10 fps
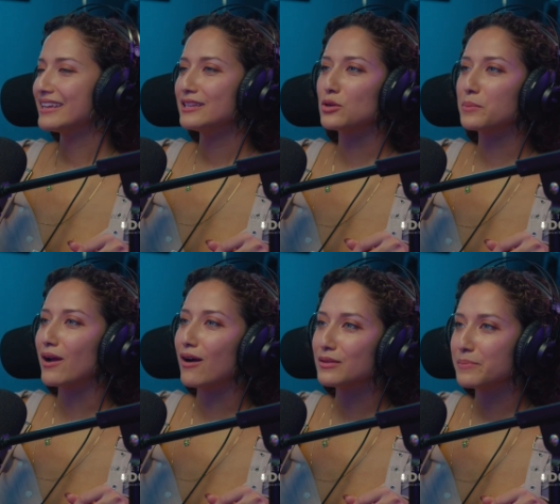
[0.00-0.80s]
he told
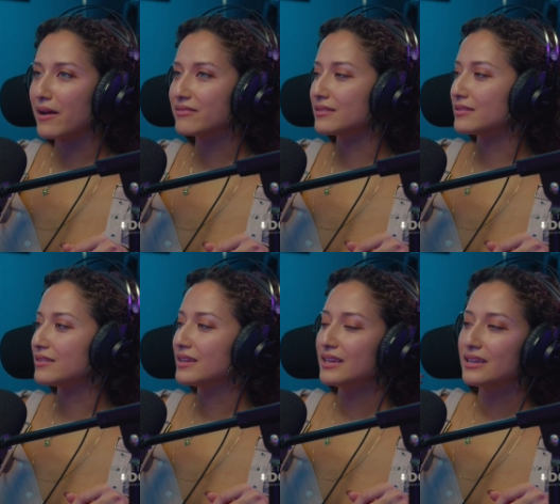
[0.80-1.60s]
me all about
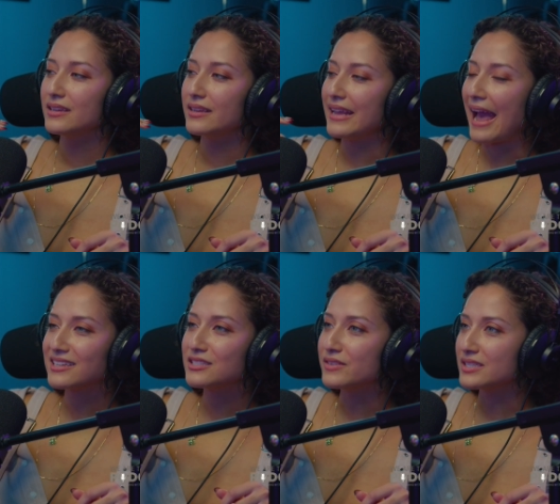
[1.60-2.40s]
the
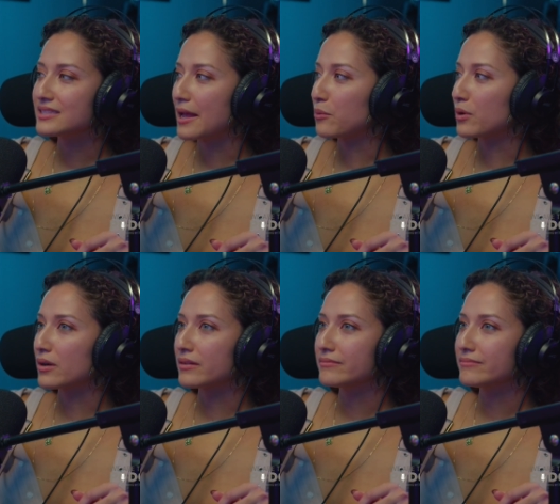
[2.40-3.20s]
activists that
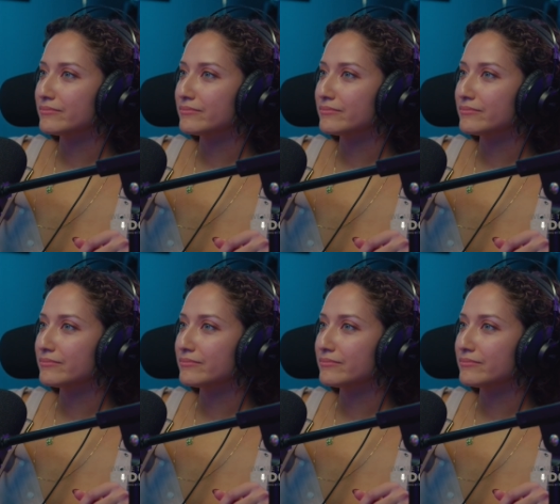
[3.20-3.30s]
were